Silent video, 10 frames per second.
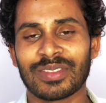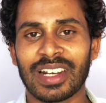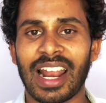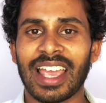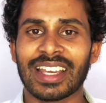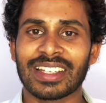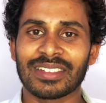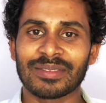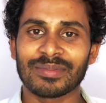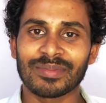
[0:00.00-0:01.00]
like
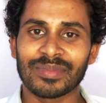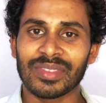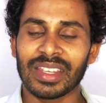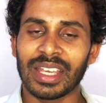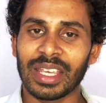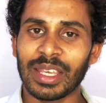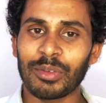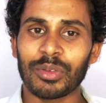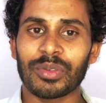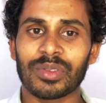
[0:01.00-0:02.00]

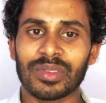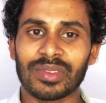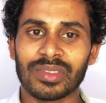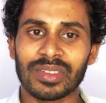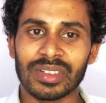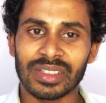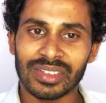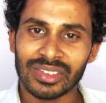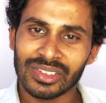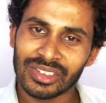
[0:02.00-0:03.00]
if
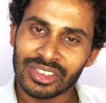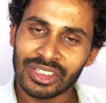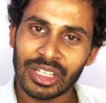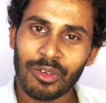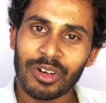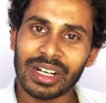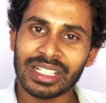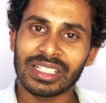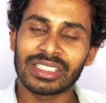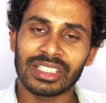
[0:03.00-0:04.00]
the word
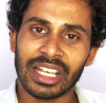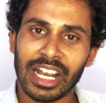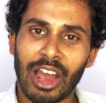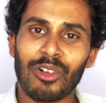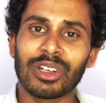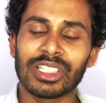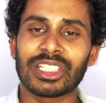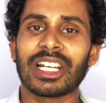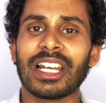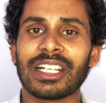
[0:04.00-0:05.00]
is a noun is
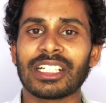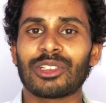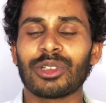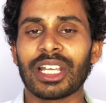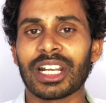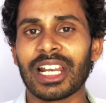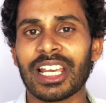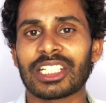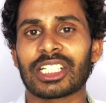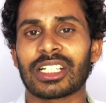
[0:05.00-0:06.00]
related to a
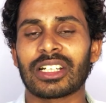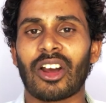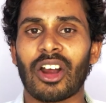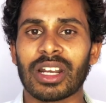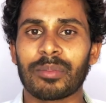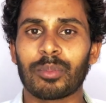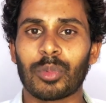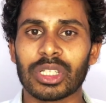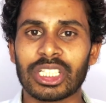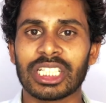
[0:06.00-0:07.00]
relation or a
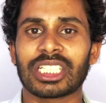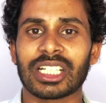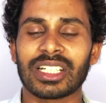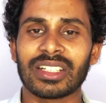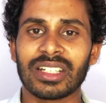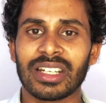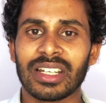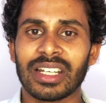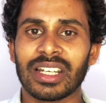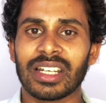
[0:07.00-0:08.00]
position,
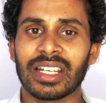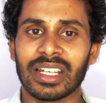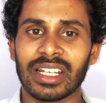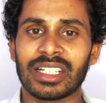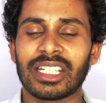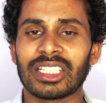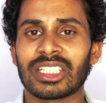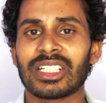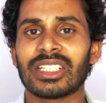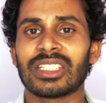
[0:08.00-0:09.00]
it
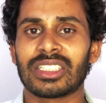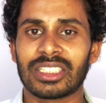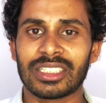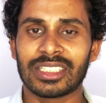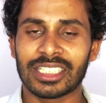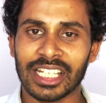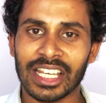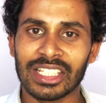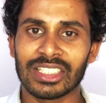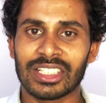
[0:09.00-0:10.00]
doesn't
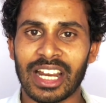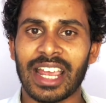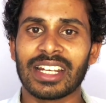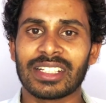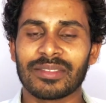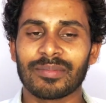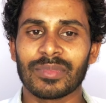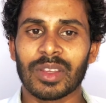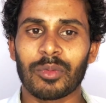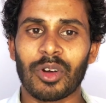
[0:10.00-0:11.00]
change, right?
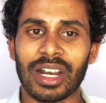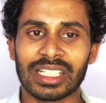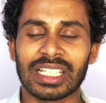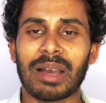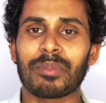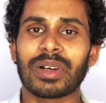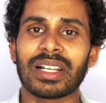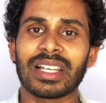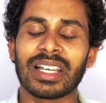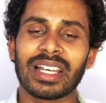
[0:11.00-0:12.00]
For
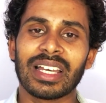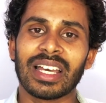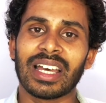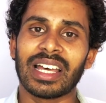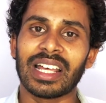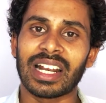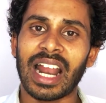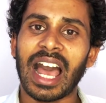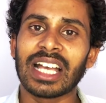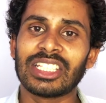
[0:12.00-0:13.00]
example,
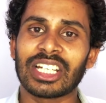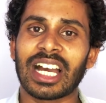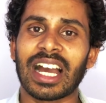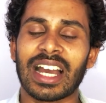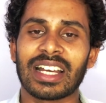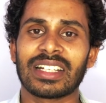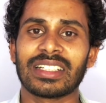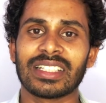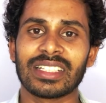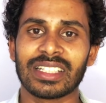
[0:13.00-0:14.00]
raja,
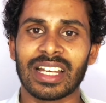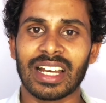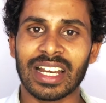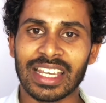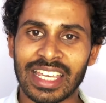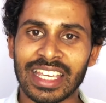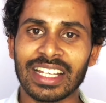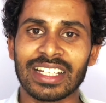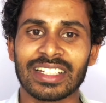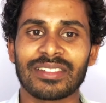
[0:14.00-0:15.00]
a
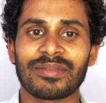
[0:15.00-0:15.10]
king.